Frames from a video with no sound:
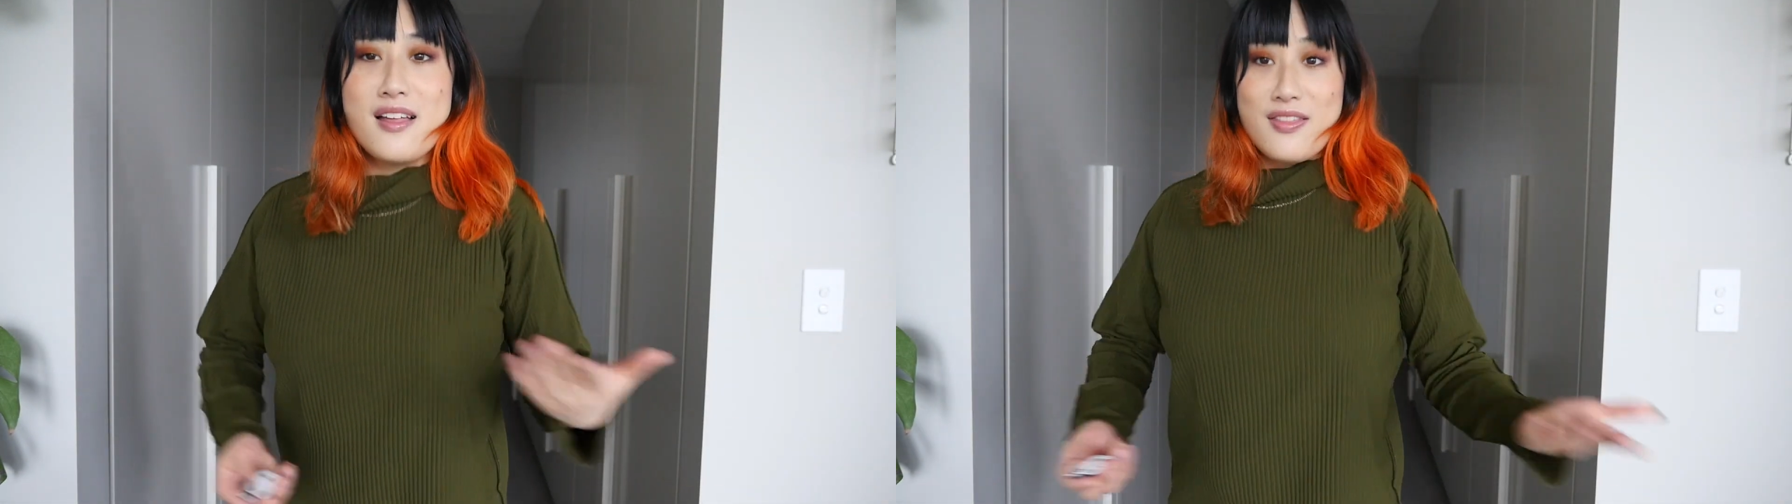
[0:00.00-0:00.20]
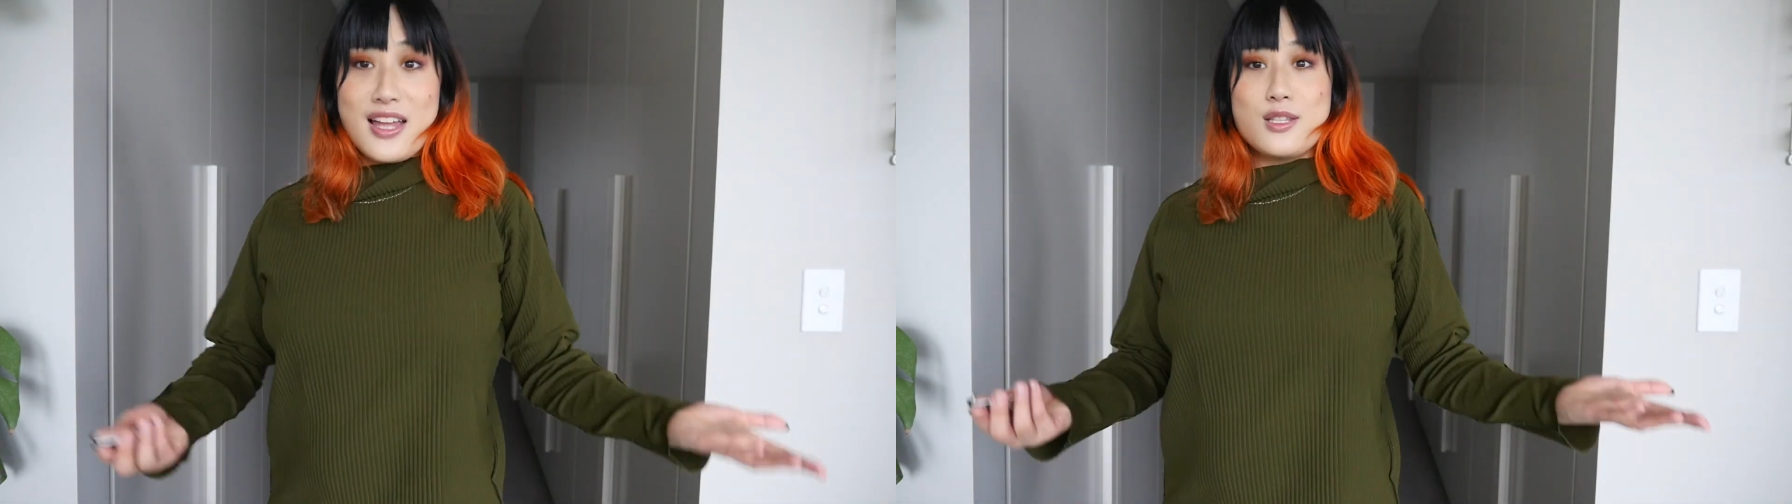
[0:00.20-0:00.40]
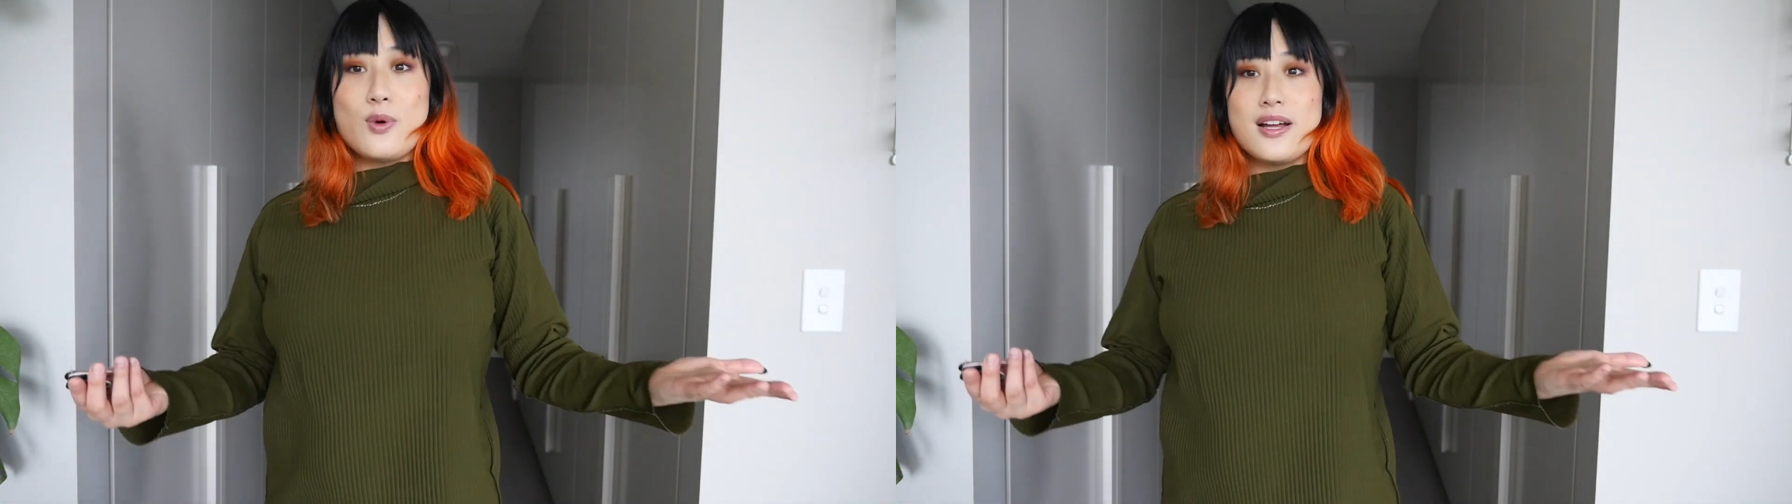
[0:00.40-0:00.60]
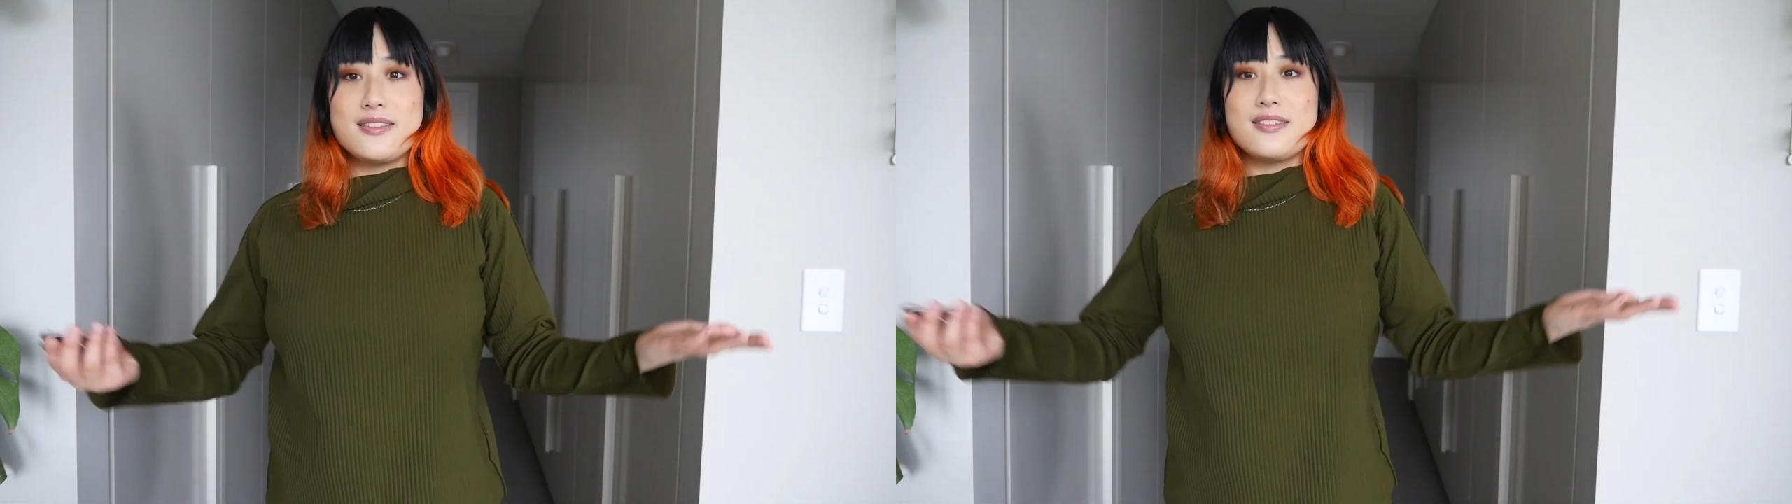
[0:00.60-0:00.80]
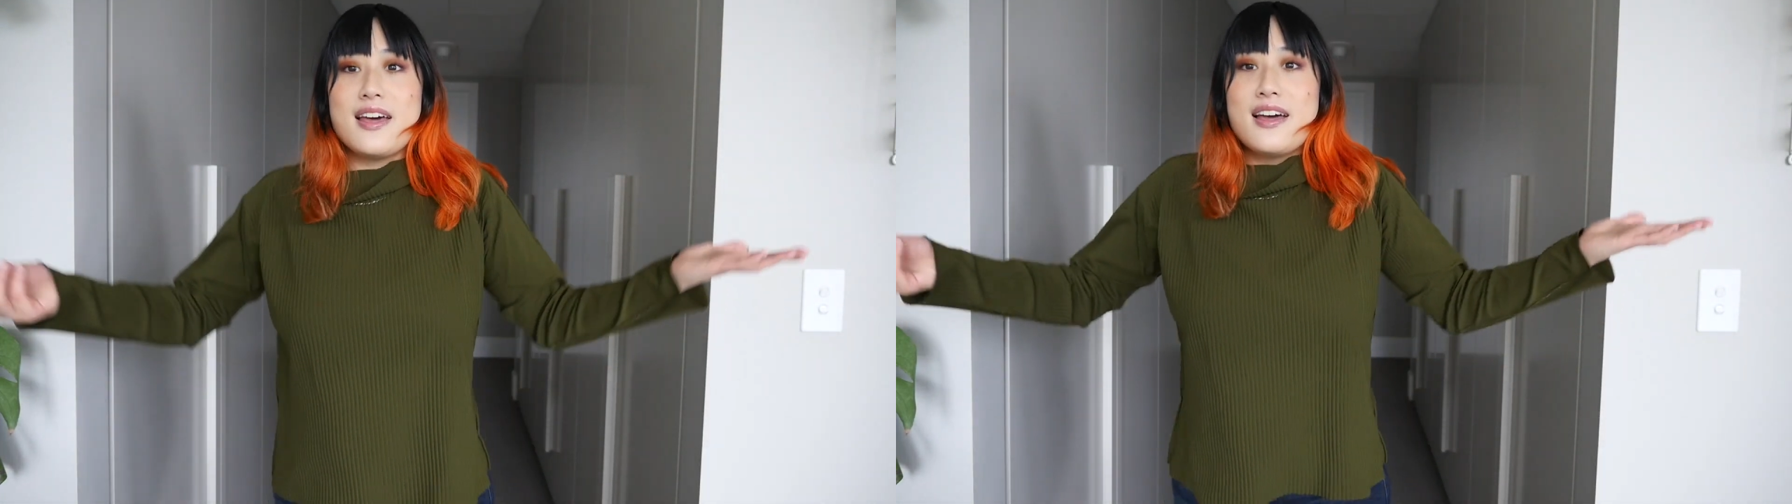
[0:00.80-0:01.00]
that's why it's
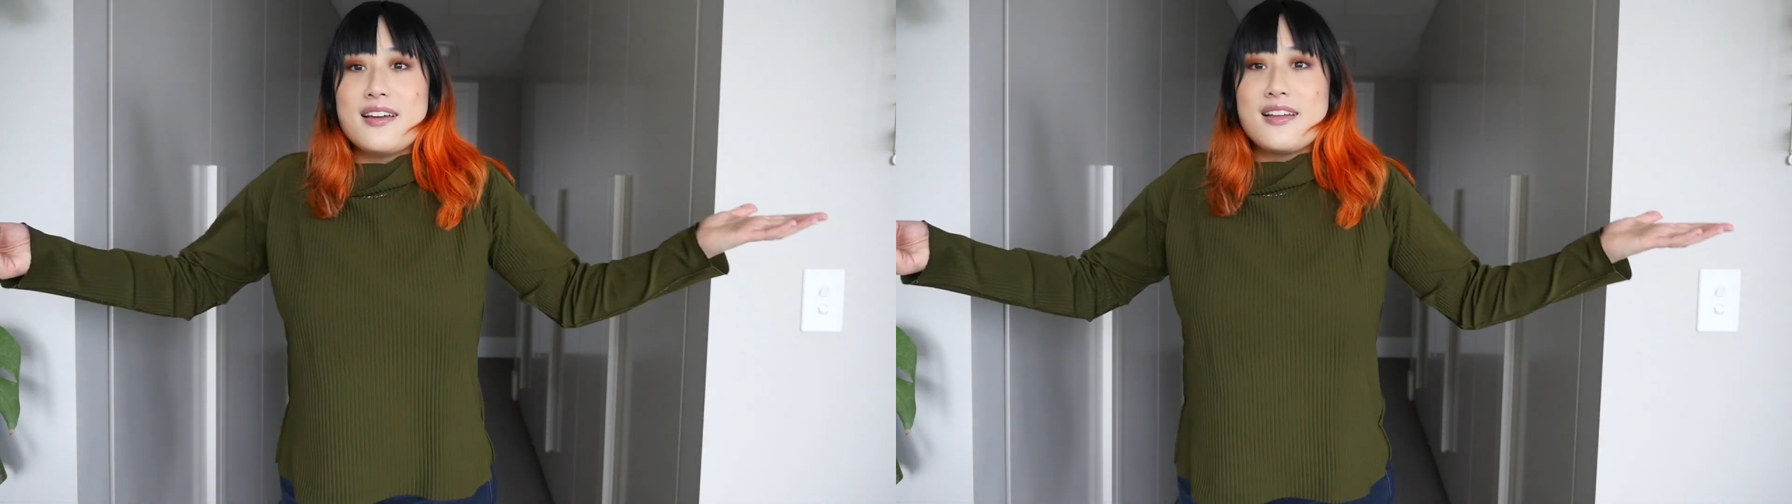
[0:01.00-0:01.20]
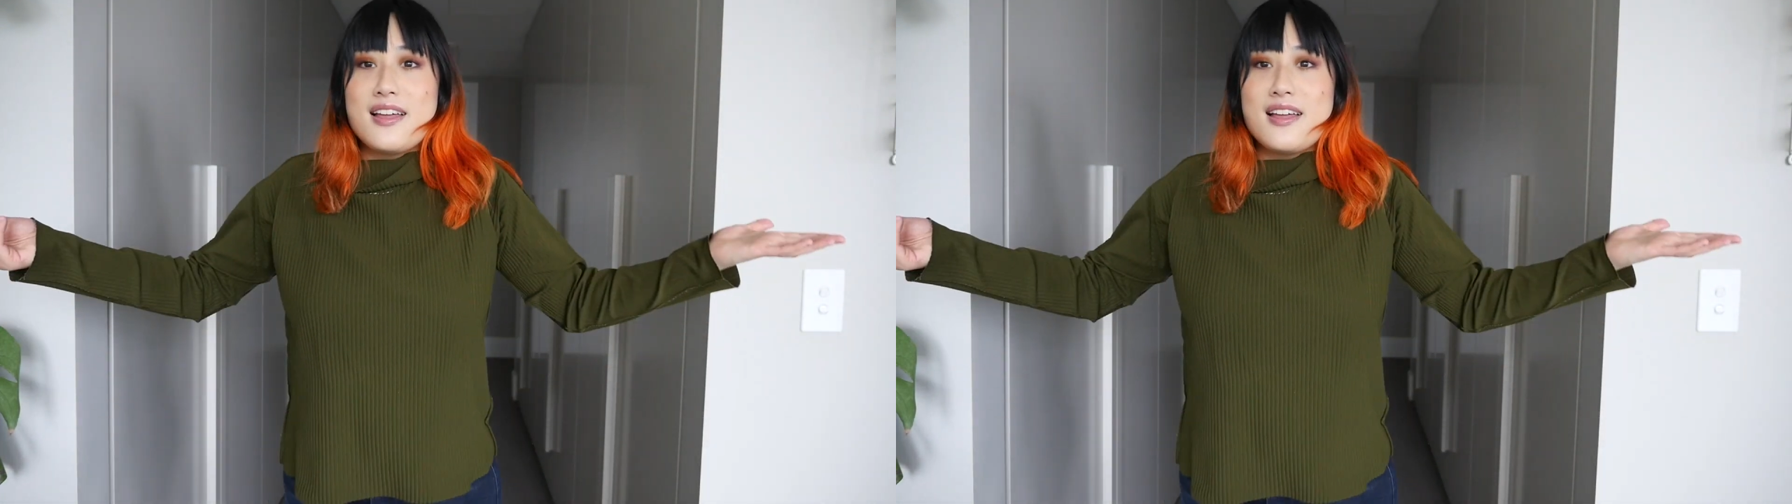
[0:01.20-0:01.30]
there.